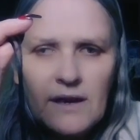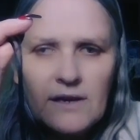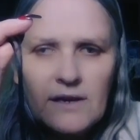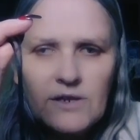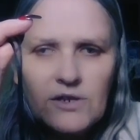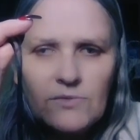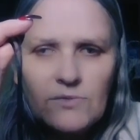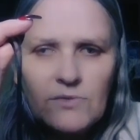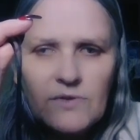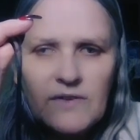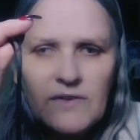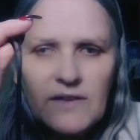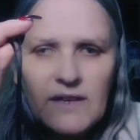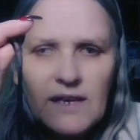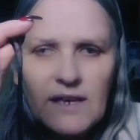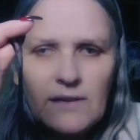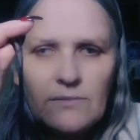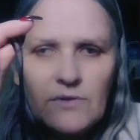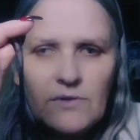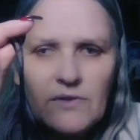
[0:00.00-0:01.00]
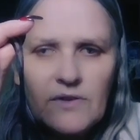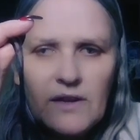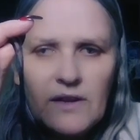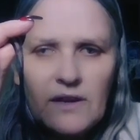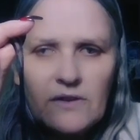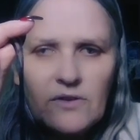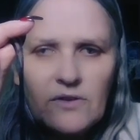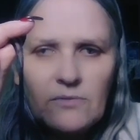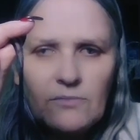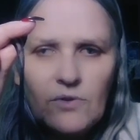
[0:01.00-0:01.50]
as you will see, will
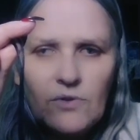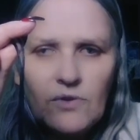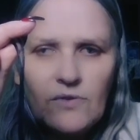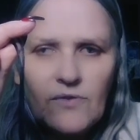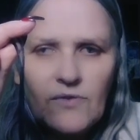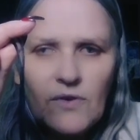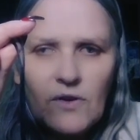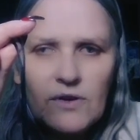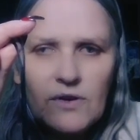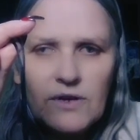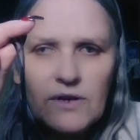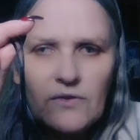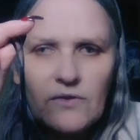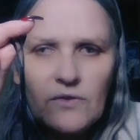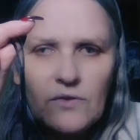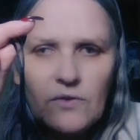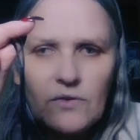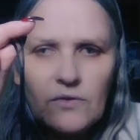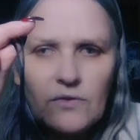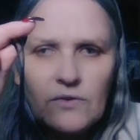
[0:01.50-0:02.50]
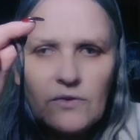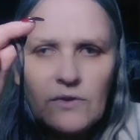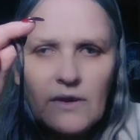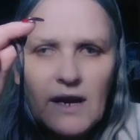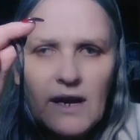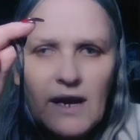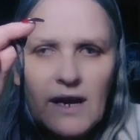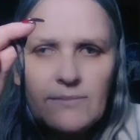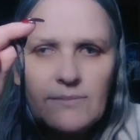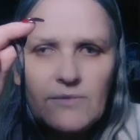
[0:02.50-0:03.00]
start to move on its own.
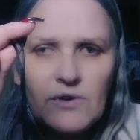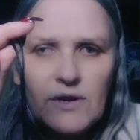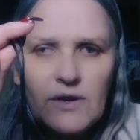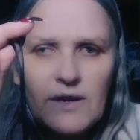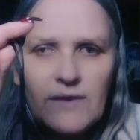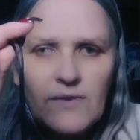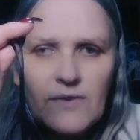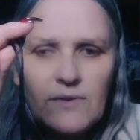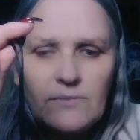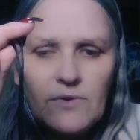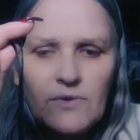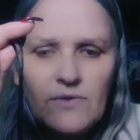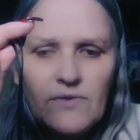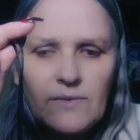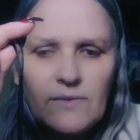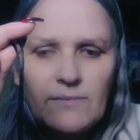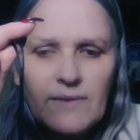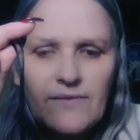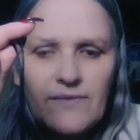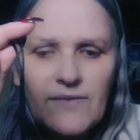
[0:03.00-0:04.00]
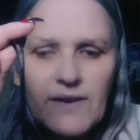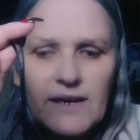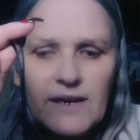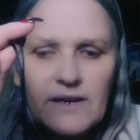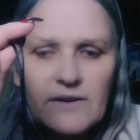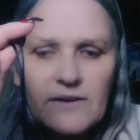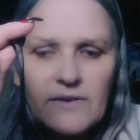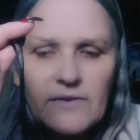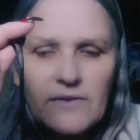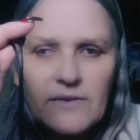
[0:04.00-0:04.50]
I'm not even moving my
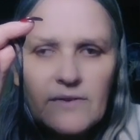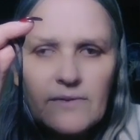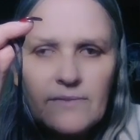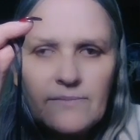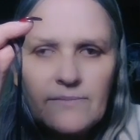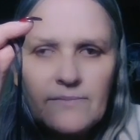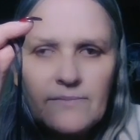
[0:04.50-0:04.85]
fingers.